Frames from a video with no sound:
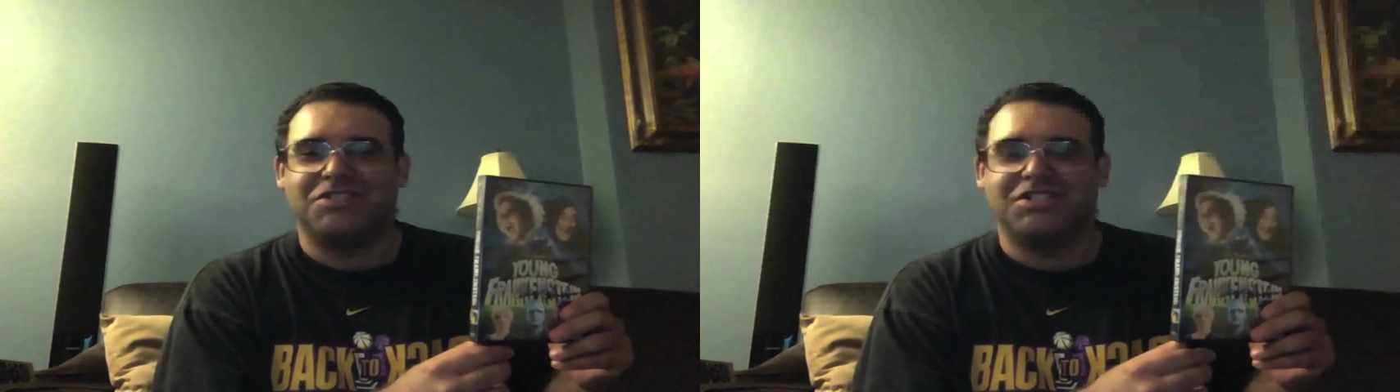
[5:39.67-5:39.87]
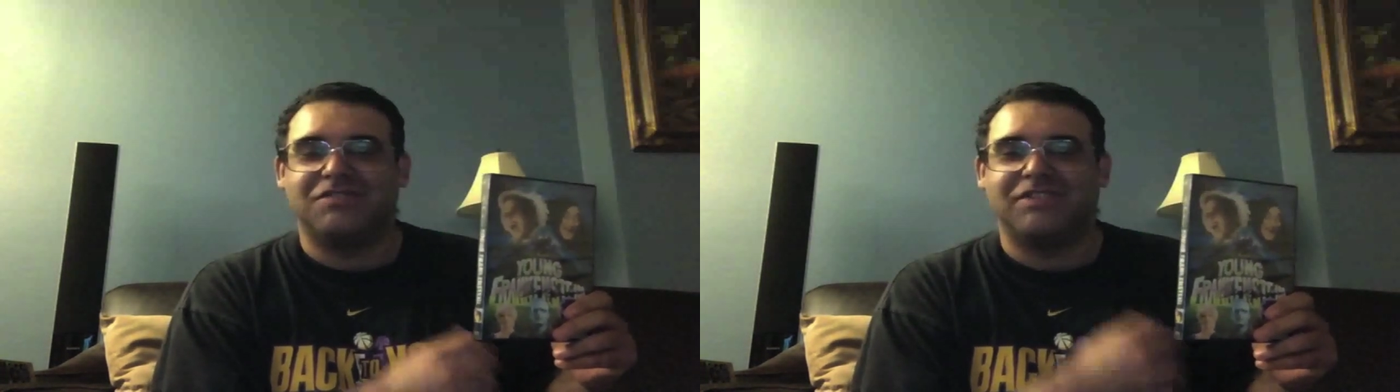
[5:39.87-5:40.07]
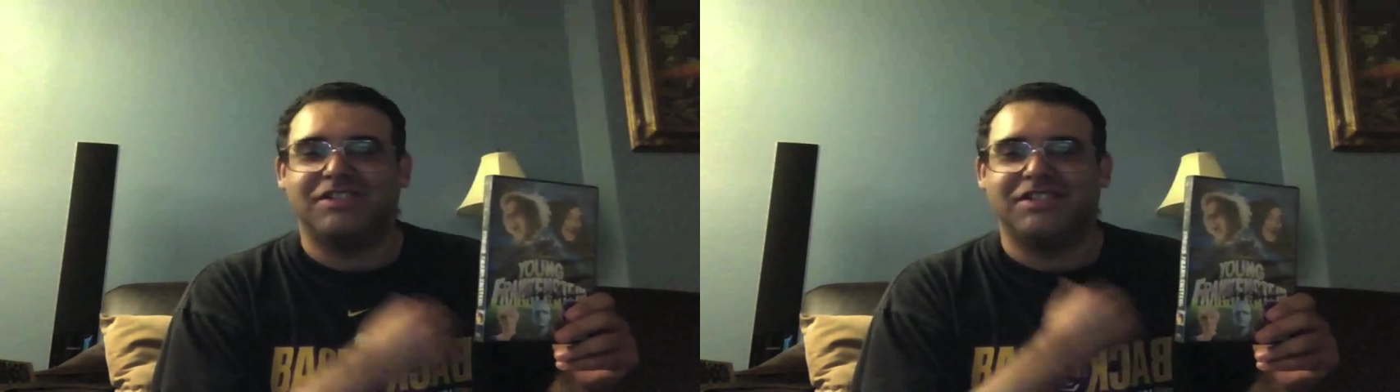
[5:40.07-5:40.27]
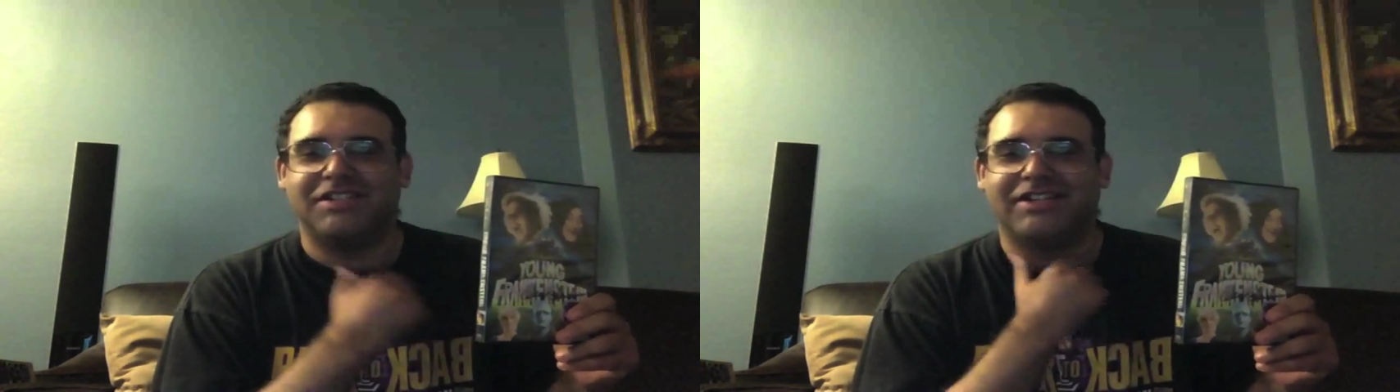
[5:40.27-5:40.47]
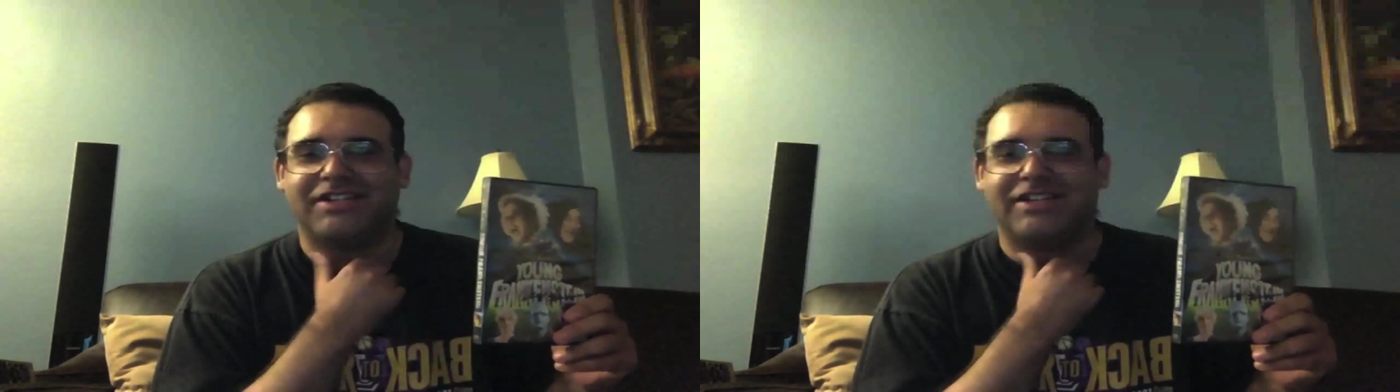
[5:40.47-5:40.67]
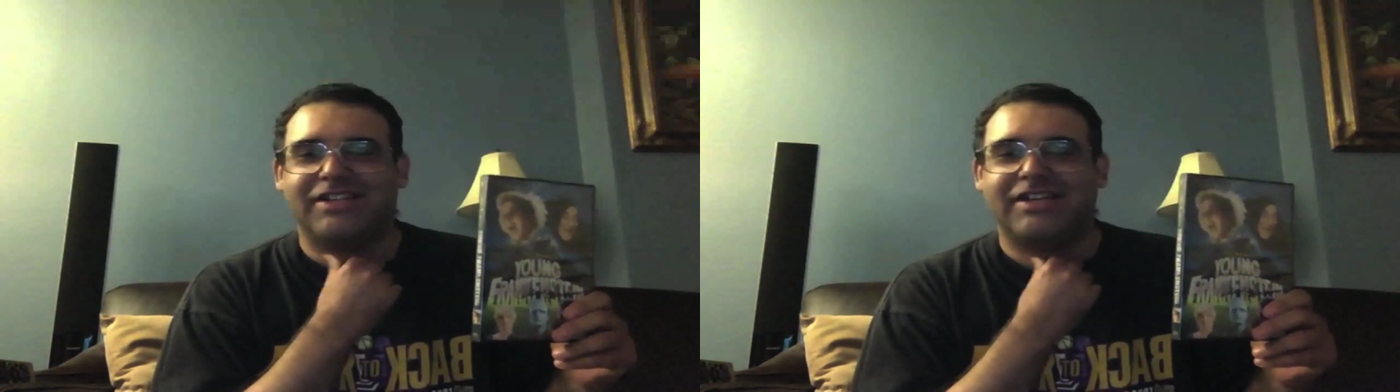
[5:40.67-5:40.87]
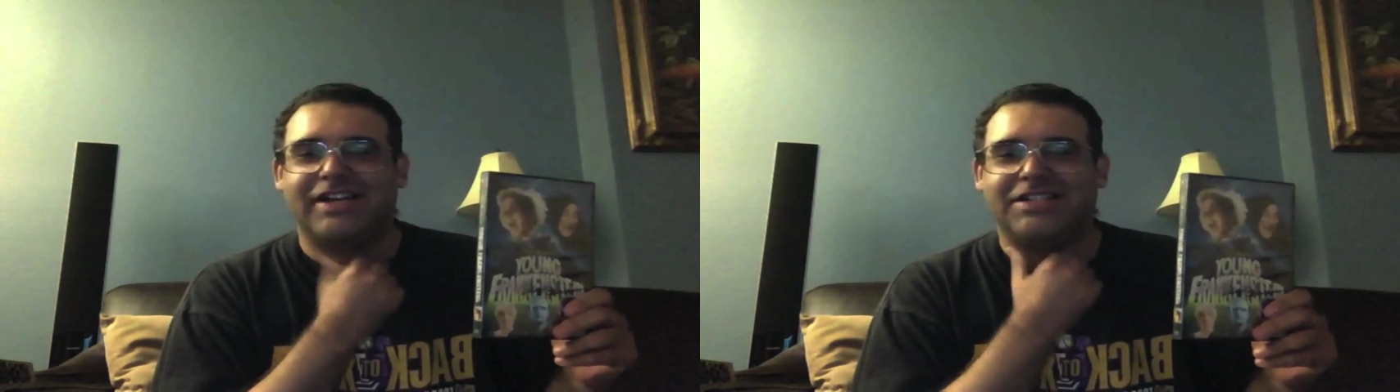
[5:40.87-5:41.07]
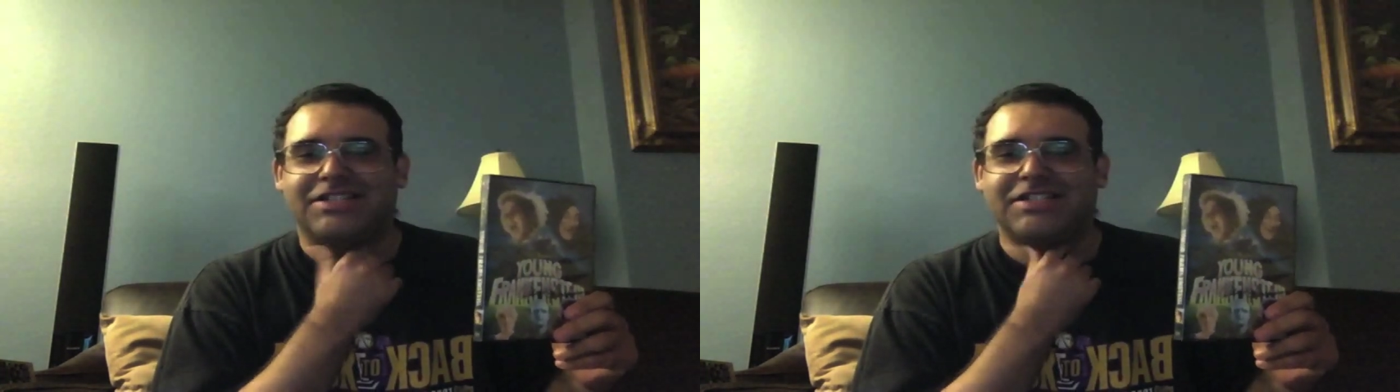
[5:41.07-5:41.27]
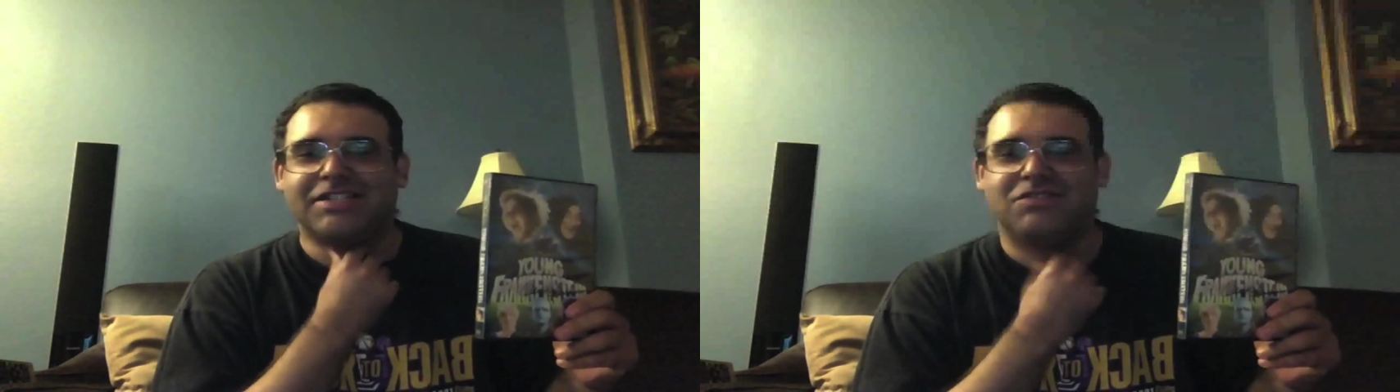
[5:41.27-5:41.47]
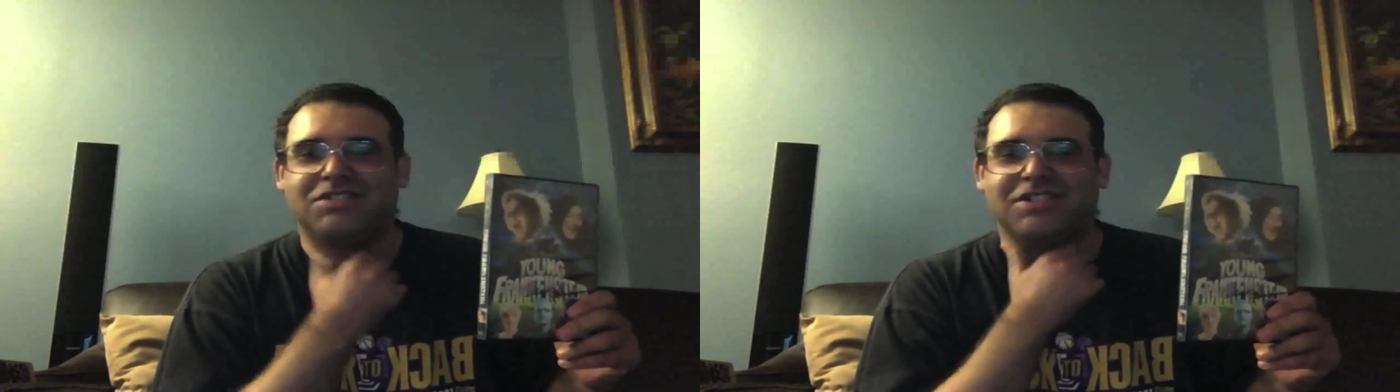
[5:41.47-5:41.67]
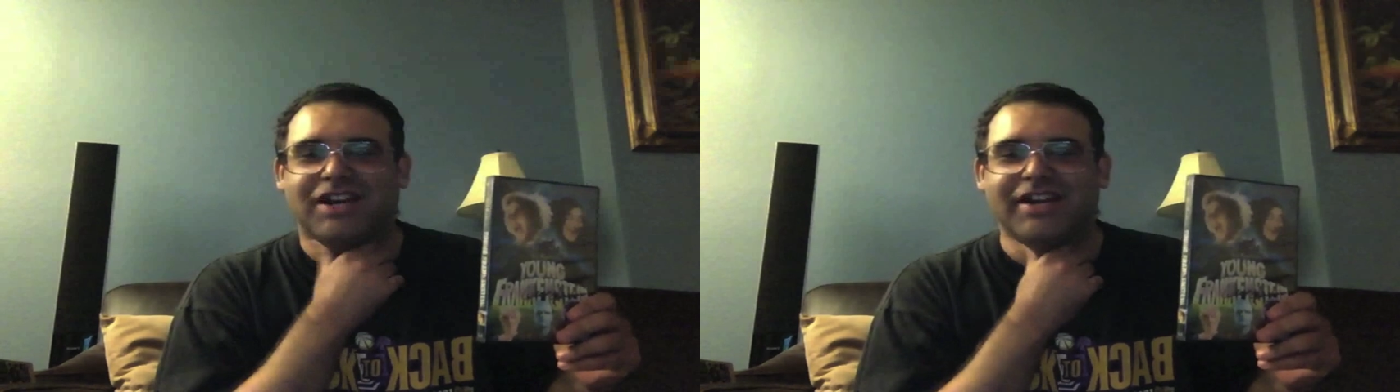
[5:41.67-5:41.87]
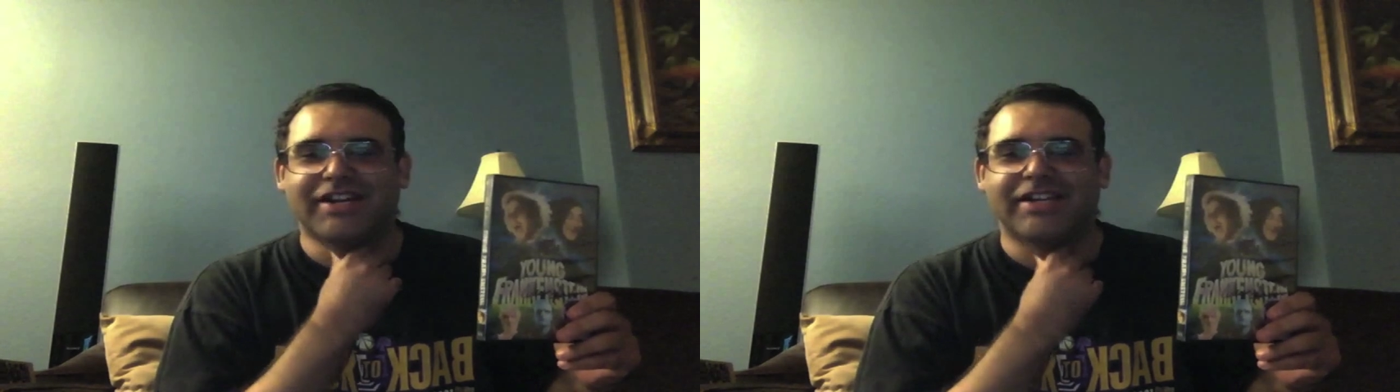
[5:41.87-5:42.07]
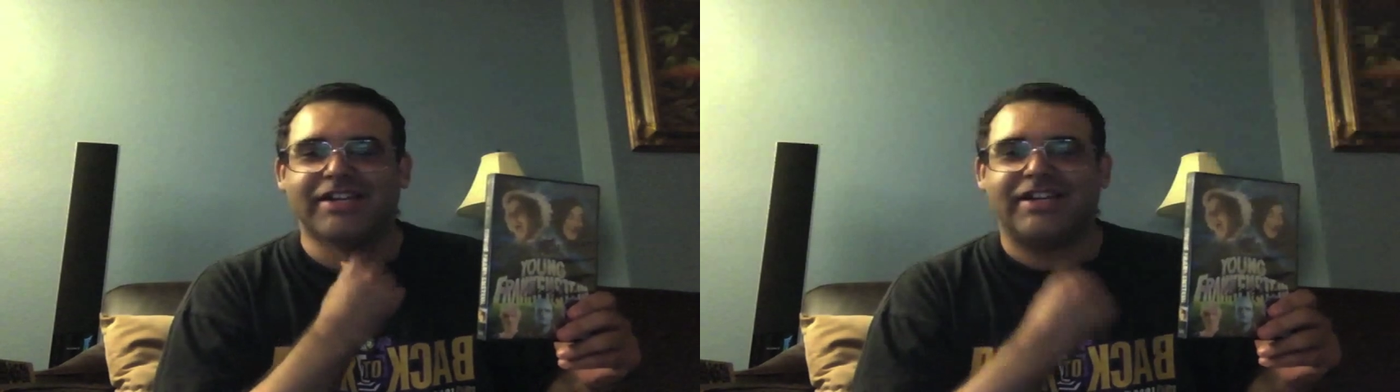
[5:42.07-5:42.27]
DVD as he was signing,